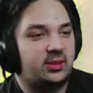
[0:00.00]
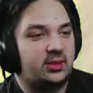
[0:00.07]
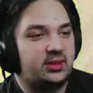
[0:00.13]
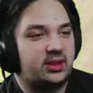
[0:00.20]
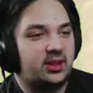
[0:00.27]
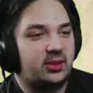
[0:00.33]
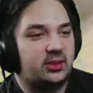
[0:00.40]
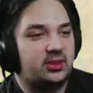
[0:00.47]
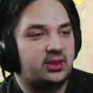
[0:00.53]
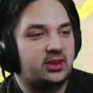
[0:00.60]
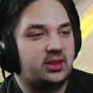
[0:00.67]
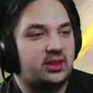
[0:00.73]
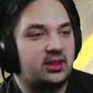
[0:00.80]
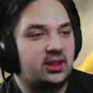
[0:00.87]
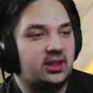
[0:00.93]
was
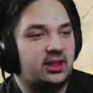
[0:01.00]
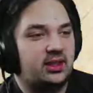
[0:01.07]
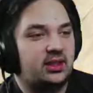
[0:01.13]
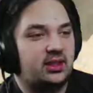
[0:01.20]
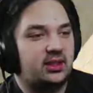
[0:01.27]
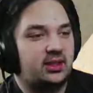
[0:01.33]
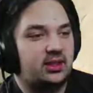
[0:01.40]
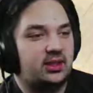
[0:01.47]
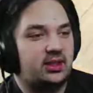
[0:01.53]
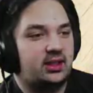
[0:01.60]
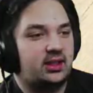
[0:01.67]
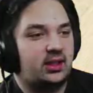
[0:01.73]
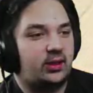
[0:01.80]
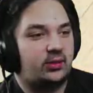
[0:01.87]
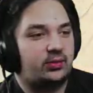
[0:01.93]
Cozy. Uh,
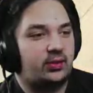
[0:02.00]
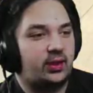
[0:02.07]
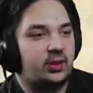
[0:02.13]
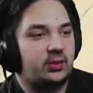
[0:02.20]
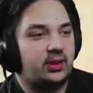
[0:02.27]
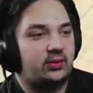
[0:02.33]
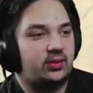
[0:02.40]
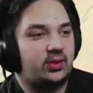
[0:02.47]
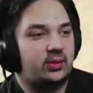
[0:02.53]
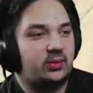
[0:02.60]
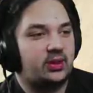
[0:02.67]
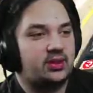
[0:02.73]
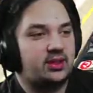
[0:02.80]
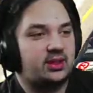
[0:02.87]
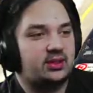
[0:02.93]
Alfredo definitely
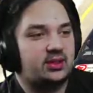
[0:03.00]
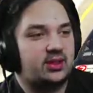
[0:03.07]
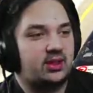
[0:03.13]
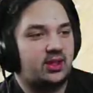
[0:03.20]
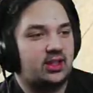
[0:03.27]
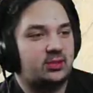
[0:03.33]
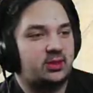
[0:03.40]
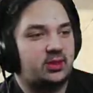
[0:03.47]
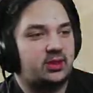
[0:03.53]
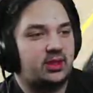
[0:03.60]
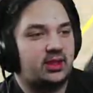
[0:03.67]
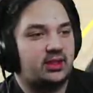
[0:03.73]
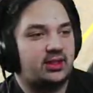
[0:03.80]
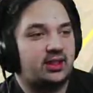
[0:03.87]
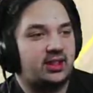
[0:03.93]
wasn't. Here's Cosmin
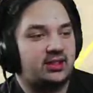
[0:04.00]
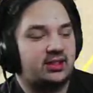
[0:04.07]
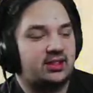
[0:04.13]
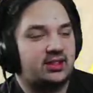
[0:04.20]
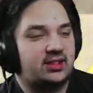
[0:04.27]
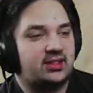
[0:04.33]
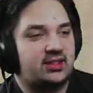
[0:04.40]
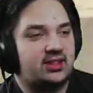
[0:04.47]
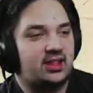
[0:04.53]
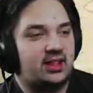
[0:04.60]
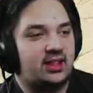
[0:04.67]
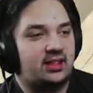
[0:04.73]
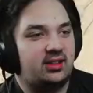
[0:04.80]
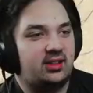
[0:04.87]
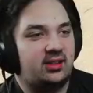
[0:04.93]
trying to like stick it
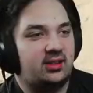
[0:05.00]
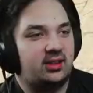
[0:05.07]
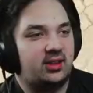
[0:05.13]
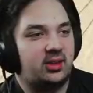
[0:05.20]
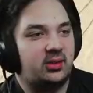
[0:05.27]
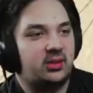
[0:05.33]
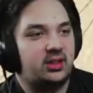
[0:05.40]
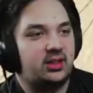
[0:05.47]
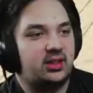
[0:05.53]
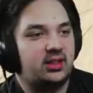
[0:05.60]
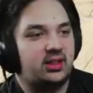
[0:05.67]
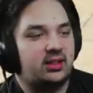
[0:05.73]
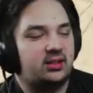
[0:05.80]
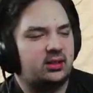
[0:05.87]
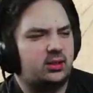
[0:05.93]
in under Cody, and
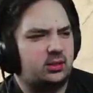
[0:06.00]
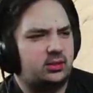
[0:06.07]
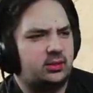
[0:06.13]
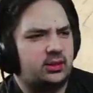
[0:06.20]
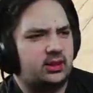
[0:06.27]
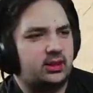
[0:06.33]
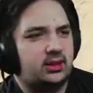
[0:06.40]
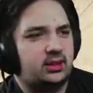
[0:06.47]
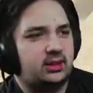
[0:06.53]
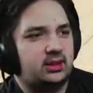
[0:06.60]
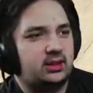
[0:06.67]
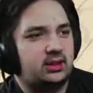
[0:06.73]
then oh, what the hell?